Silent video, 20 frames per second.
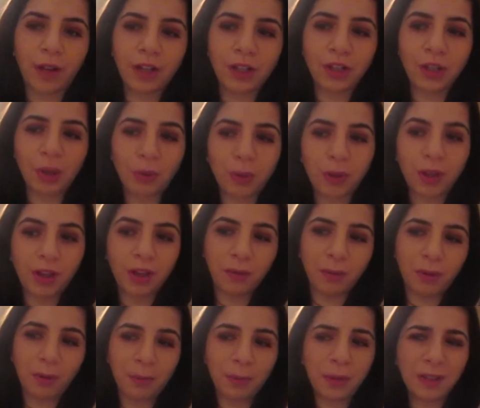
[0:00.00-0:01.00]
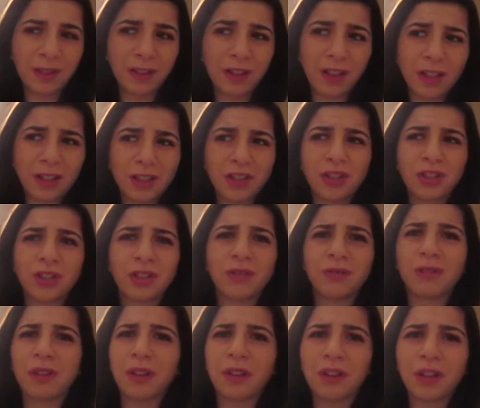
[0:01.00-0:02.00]
I don't think I'm gonna bring lunch,
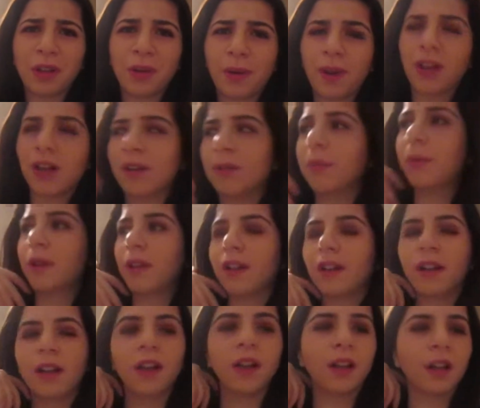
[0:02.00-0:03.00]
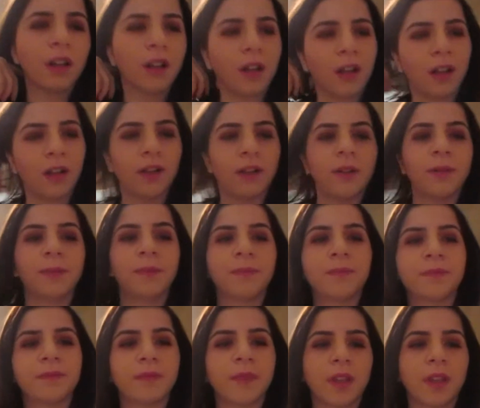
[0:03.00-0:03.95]
not that you care, but um,